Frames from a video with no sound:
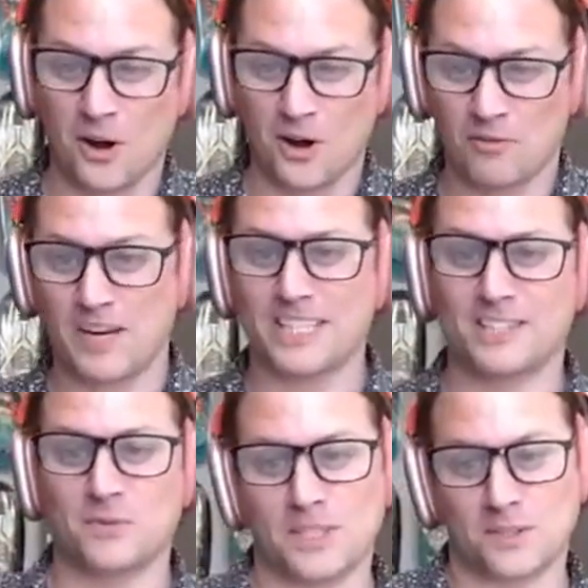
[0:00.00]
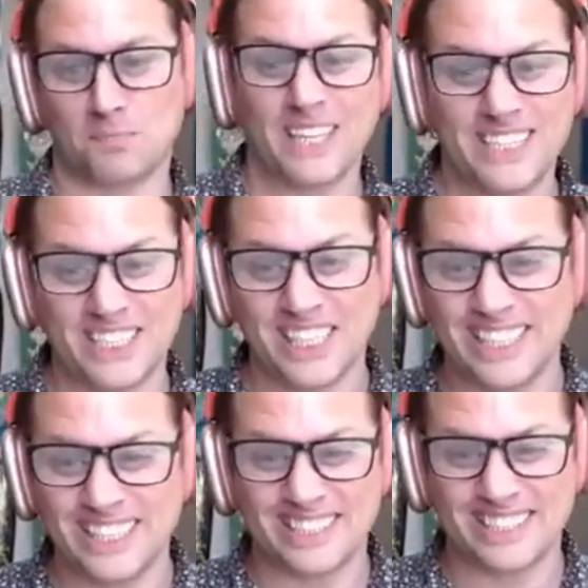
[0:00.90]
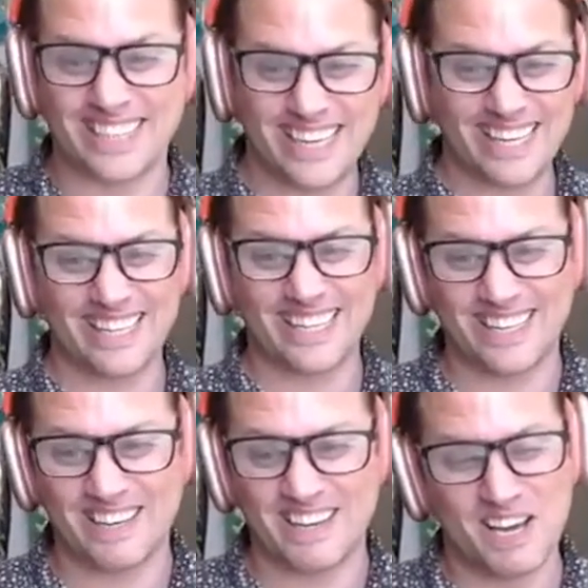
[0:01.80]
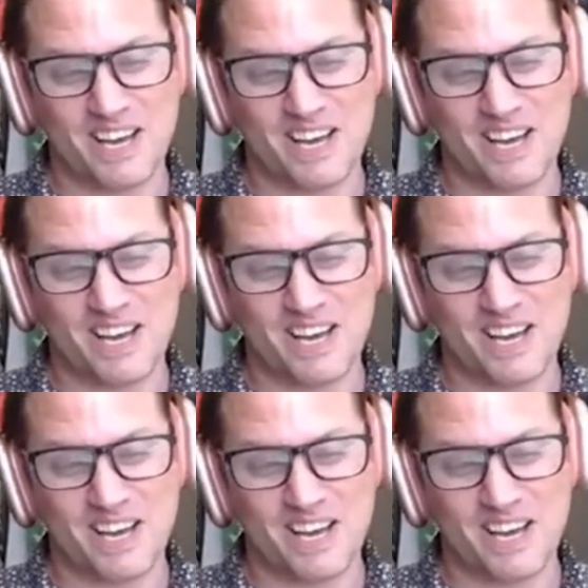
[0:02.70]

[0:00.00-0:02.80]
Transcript: are faced with spreadsheets and